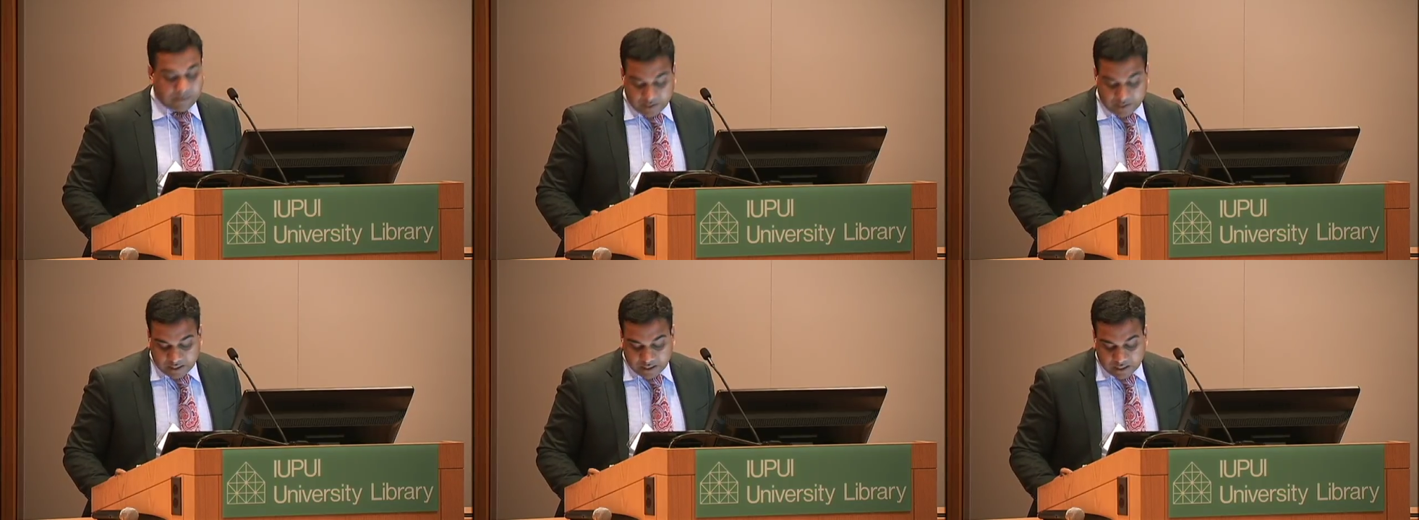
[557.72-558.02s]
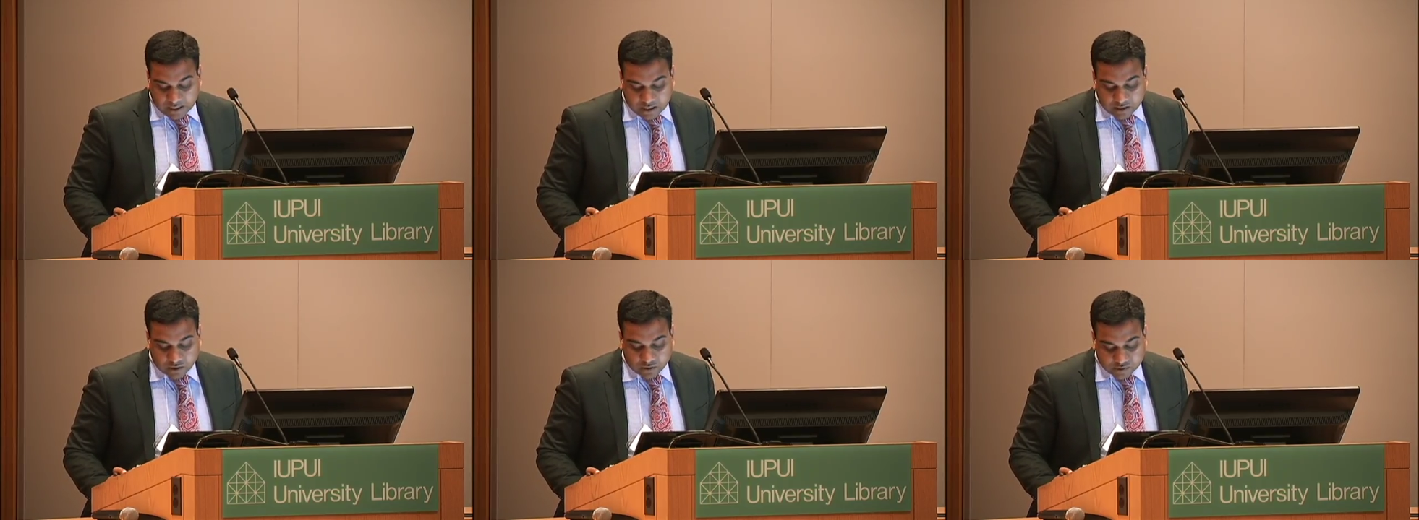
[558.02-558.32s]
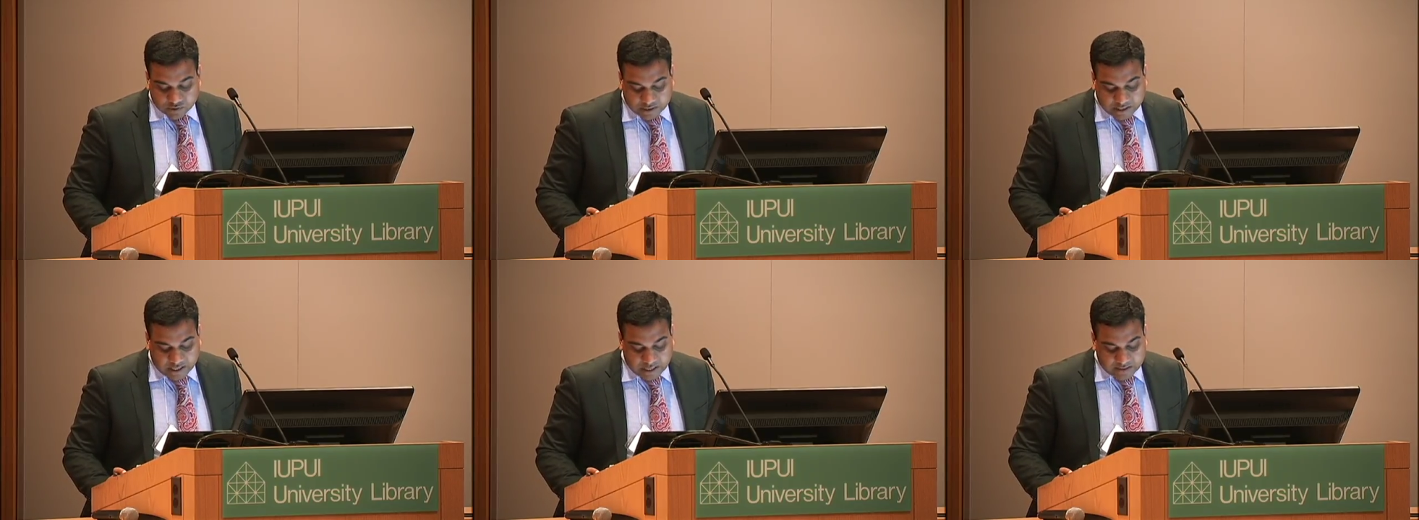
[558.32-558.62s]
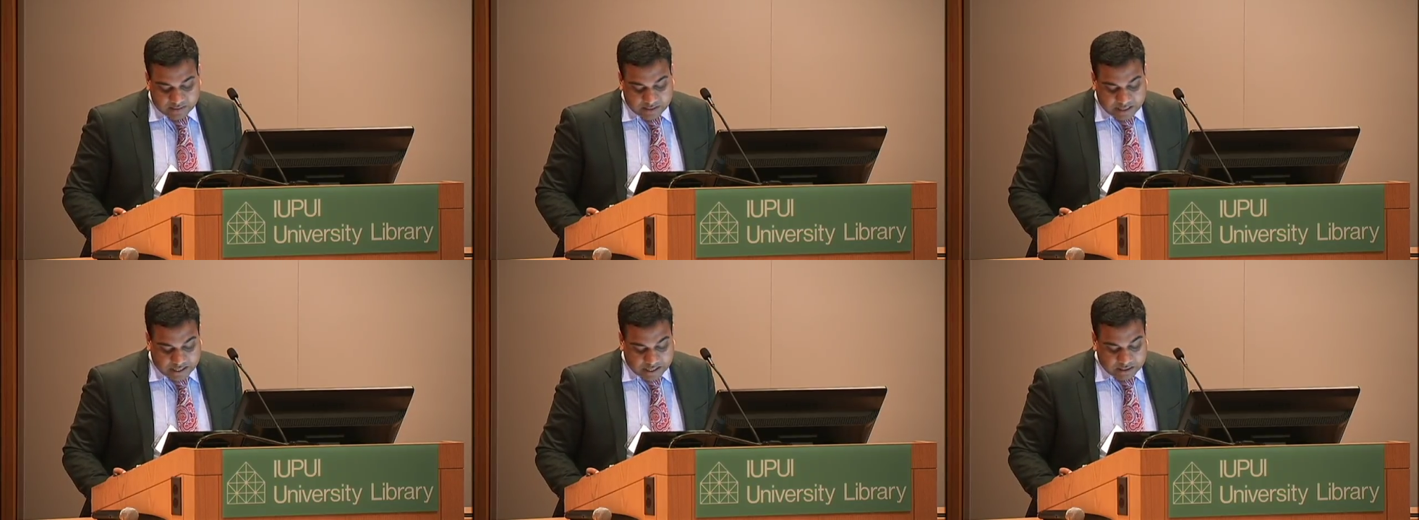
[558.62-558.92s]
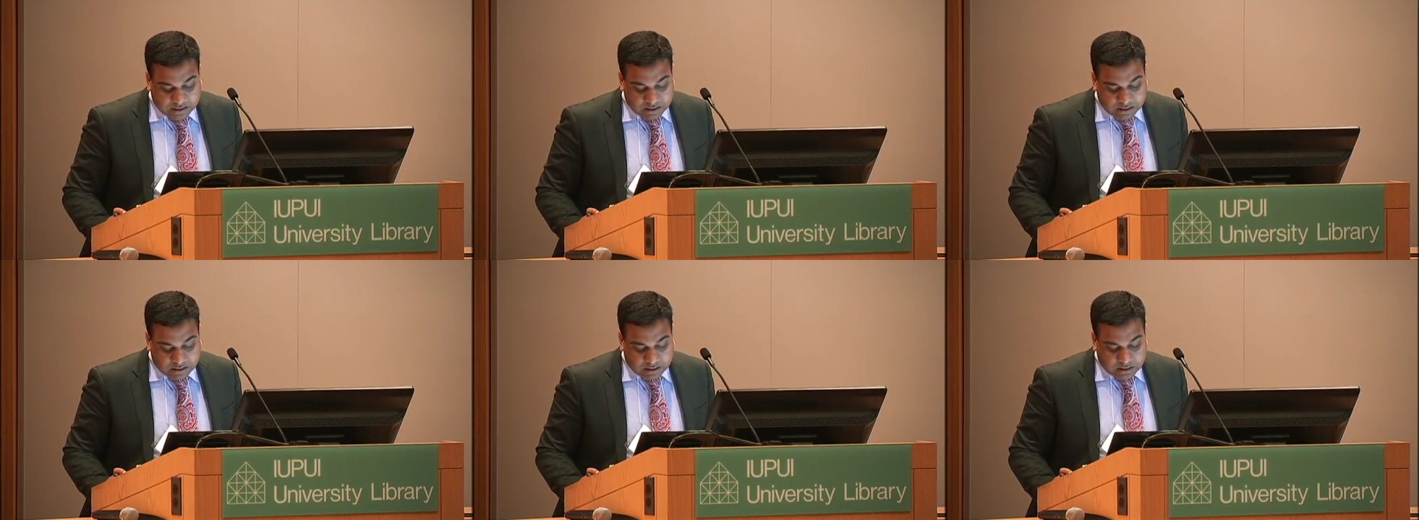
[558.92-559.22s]
he argues again
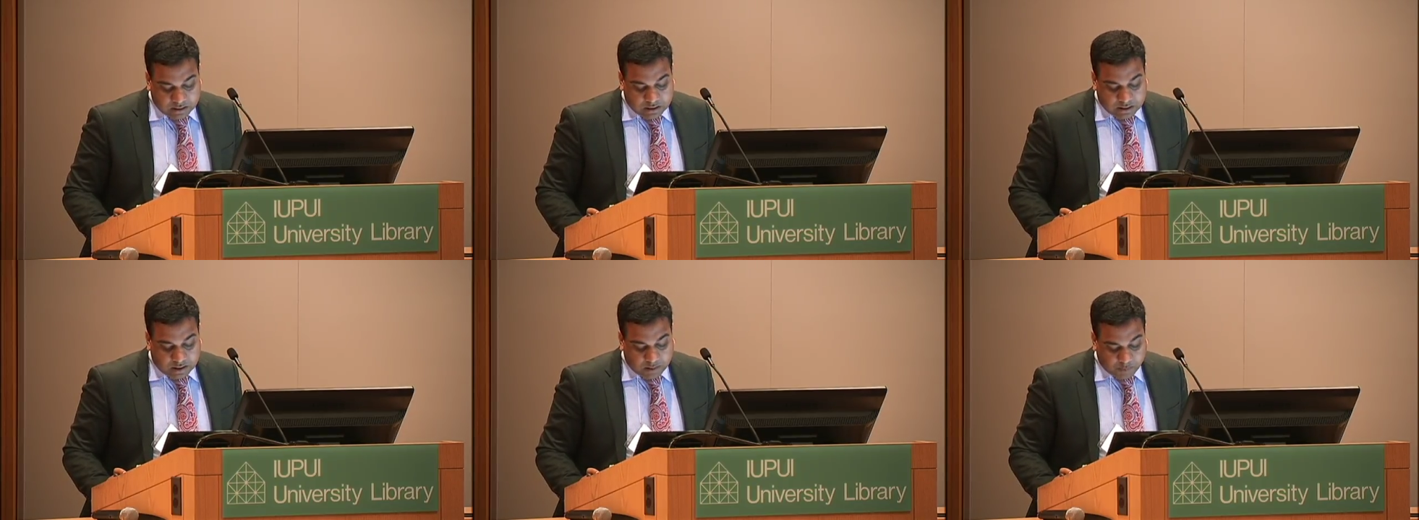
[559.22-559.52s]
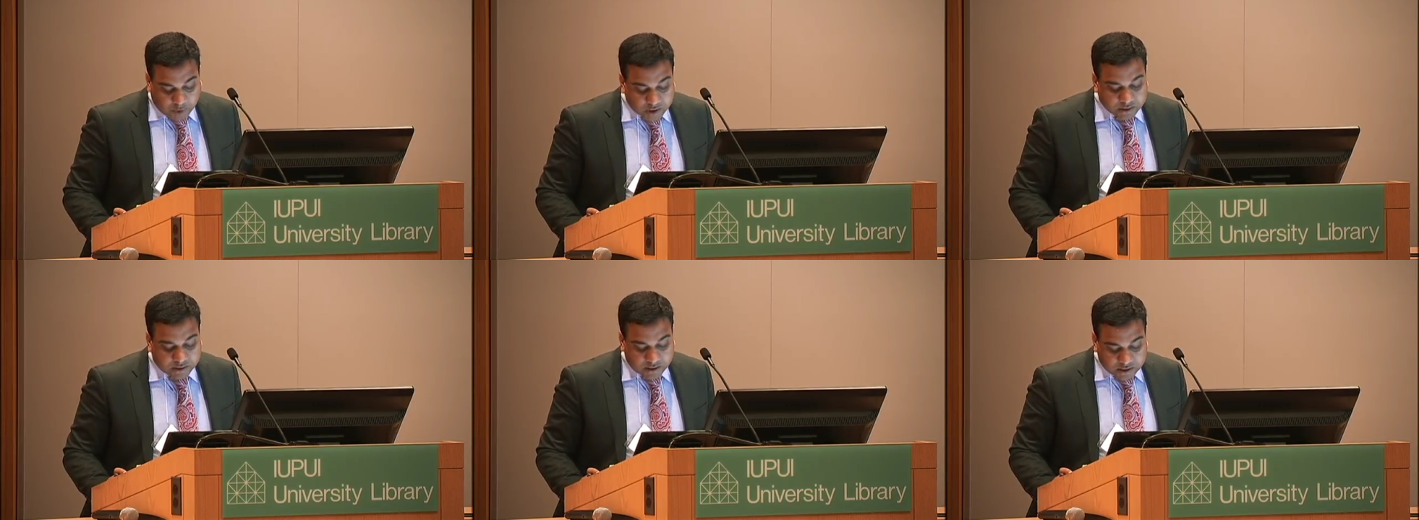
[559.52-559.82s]
that among